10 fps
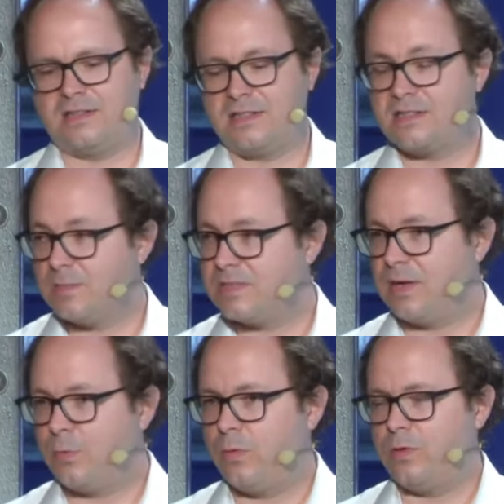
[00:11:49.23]
systems
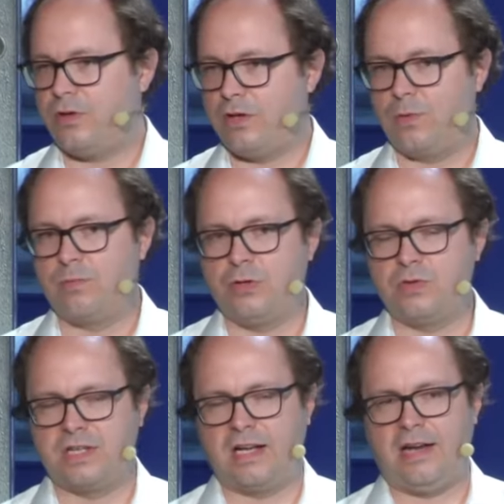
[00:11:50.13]
that we would, you know,
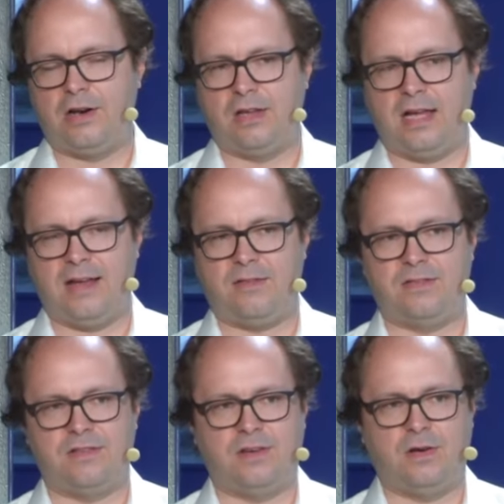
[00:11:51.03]
use to guide our
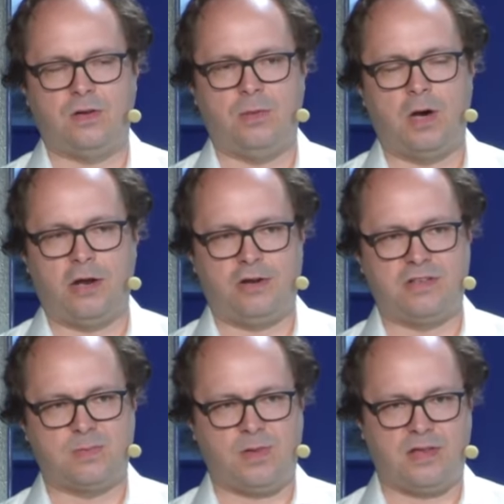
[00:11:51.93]
lives, you know, in
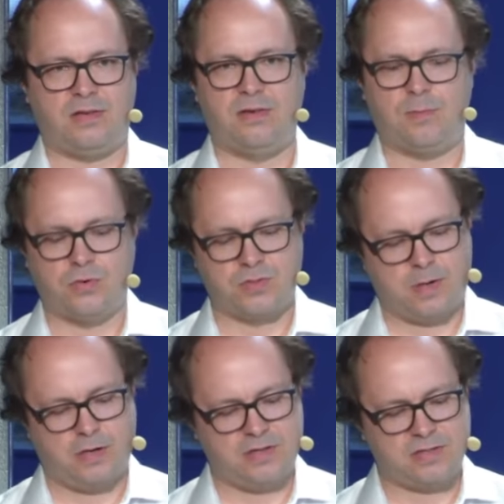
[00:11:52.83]
modernism and then in
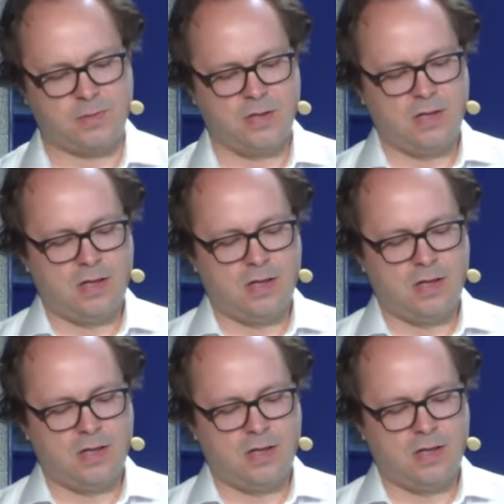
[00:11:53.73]
postmodernism,